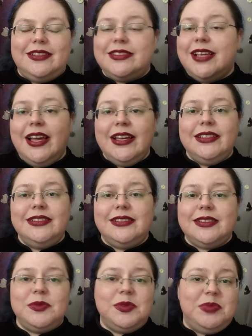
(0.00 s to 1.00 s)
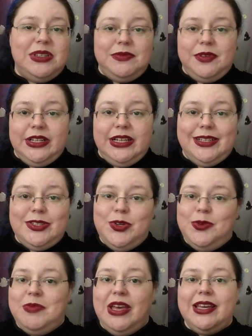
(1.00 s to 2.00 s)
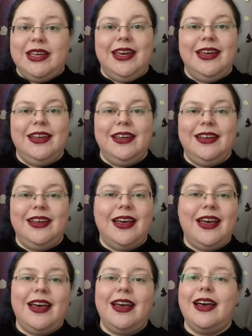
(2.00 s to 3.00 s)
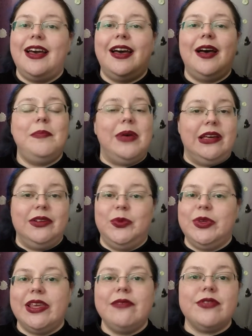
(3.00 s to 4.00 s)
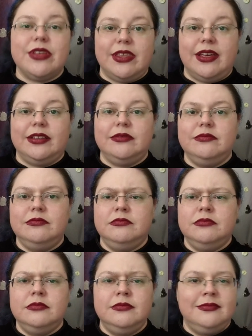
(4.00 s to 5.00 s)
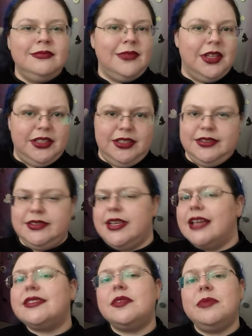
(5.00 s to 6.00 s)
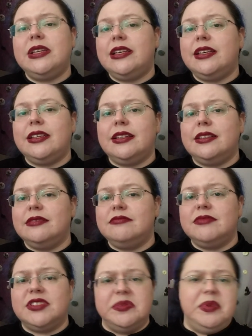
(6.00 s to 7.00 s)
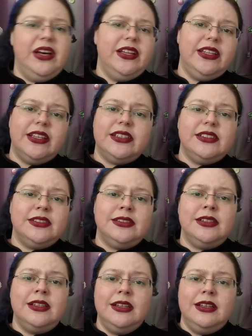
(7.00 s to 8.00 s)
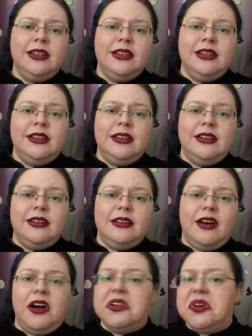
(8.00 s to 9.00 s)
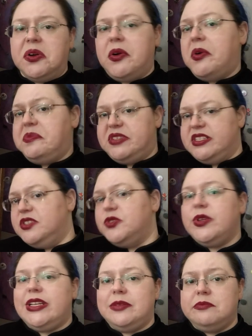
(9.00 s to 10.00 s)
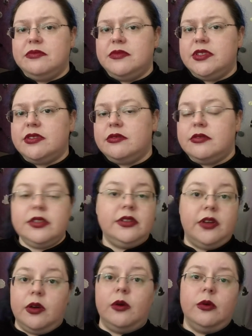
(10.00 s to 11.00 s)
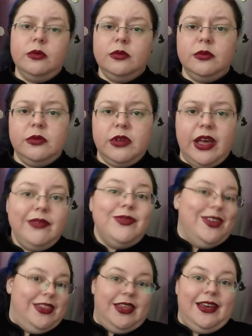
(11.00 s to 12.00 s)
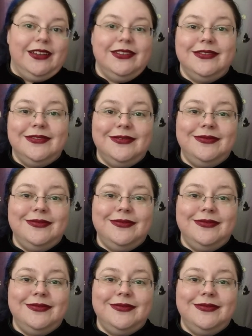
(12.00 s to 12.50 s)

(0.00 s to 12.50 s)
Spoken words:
decides it would be funny to make a bagel with everything. A little sesame, some onion, all her hopes and dreams, you know, everything.